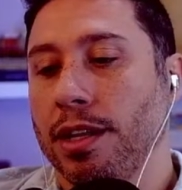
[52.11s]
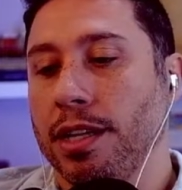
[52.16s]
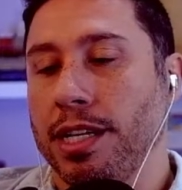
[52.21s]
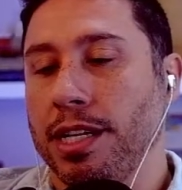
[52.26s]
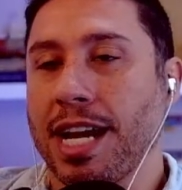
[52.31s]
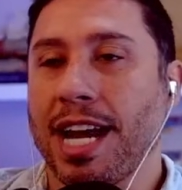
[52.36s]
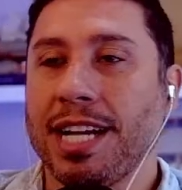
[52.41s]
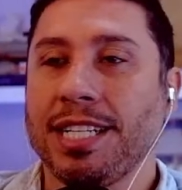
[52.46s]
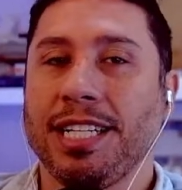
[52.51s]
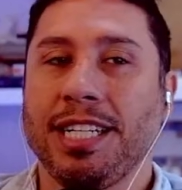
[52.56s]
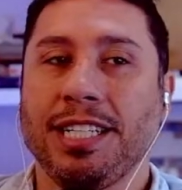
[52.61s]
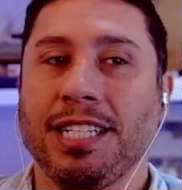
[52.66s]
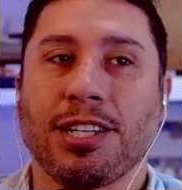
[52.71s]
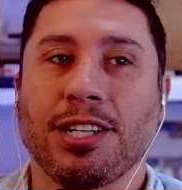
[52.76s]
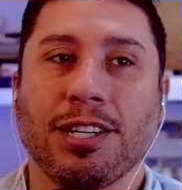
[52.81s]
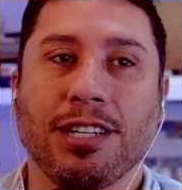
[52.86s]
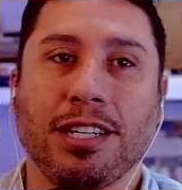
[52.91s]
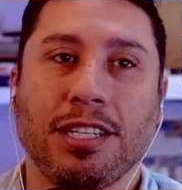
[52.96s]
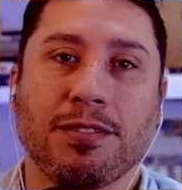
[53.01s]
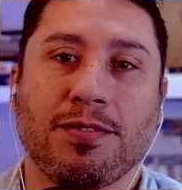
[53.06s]
the
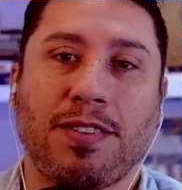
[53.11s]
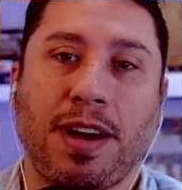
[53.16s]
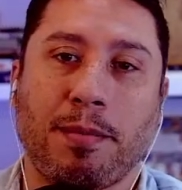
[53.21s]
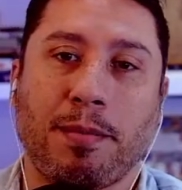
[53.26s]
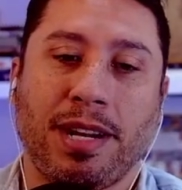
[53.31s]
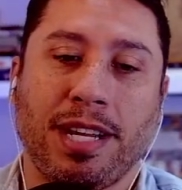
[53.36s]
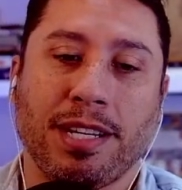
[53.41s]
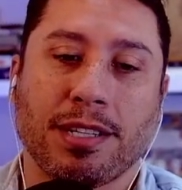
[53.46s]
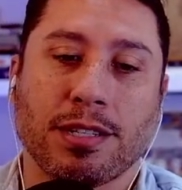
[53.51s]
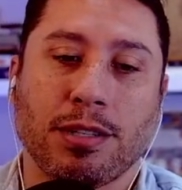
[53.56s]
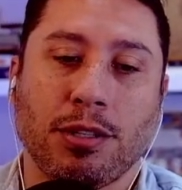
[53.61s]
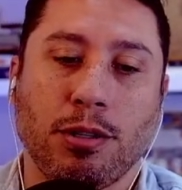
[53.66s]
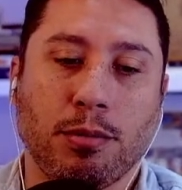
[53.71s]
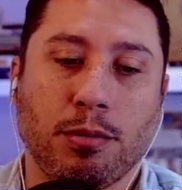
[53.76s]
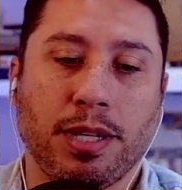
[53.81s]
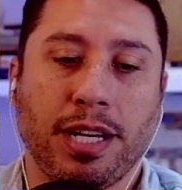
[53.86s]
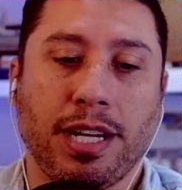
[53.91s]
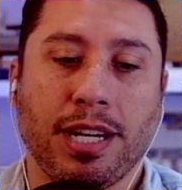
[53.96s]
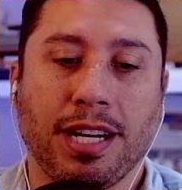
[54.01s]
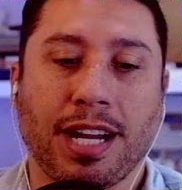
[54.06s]
1930s feminist
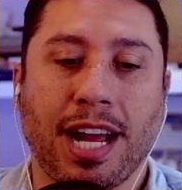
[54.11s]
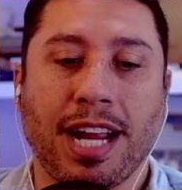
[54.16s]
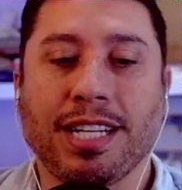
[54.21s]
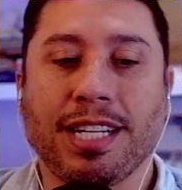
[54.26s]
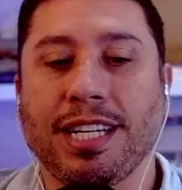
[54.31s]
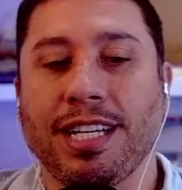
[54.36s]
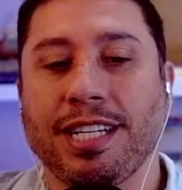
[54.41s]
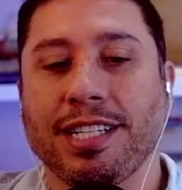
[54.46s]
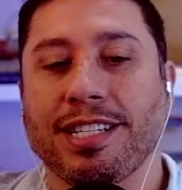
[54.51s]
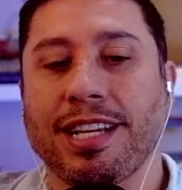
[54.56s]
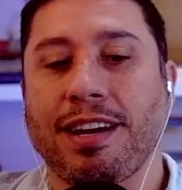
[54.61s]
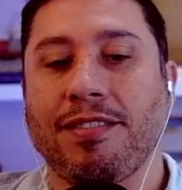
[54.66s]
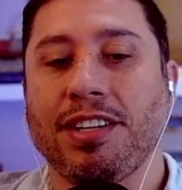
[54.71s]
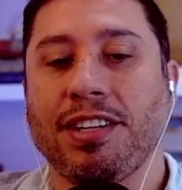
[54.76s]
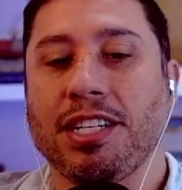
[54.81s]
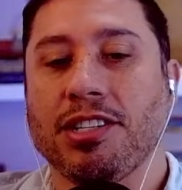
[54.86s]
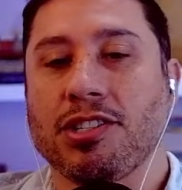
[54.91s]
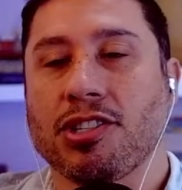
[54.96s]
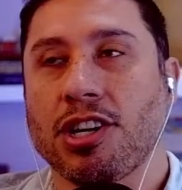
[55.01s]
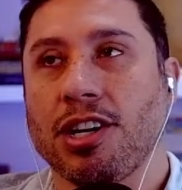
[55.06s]
who did a
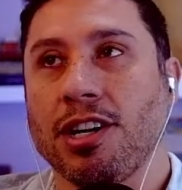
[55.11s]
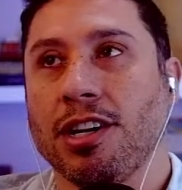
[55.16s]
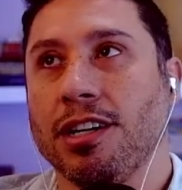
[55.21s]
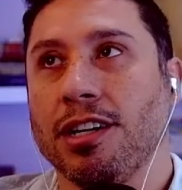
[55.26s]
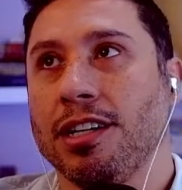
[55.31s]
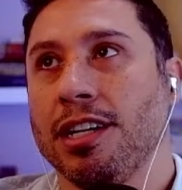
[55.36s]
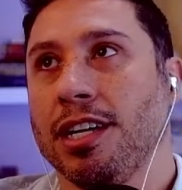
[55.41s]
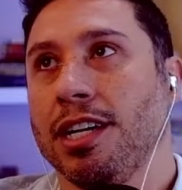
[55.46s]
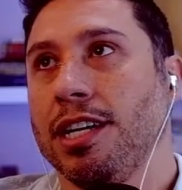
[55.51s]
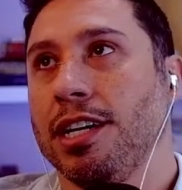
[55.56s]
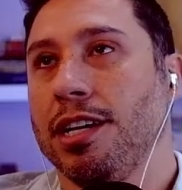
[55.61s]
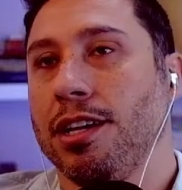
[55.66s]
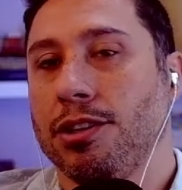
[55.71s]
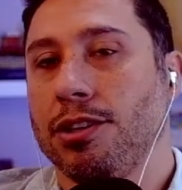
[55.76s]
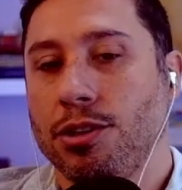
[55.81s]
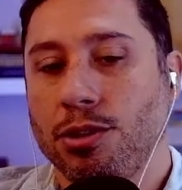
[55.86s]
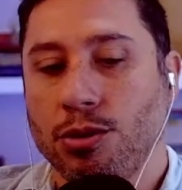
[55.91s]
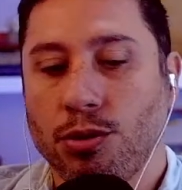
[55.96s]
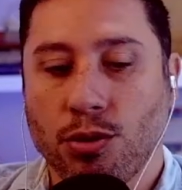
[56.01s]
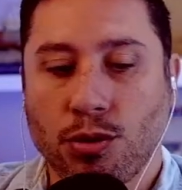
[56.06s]
1970s turn
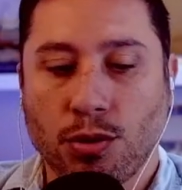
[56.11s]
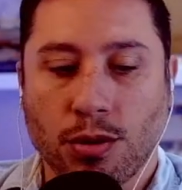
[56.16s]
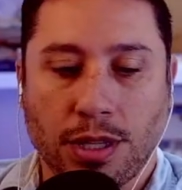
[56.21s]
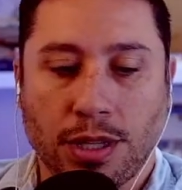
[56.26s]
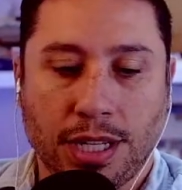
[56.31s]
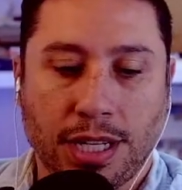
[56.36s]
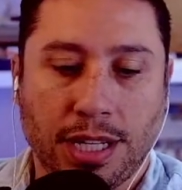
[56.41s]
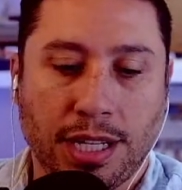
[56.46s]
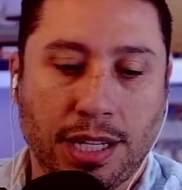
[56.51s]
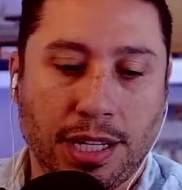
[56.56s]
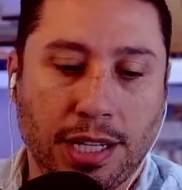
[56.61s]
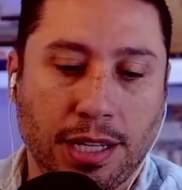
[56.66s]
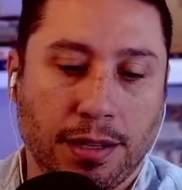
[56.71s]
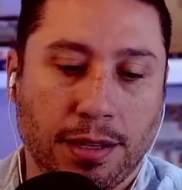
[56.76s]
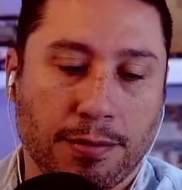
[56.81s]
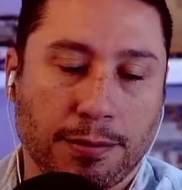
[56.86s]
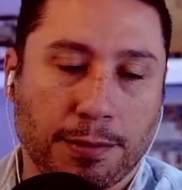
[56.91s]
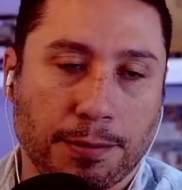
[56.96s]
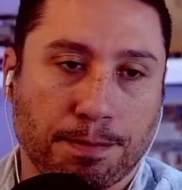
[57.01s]
to the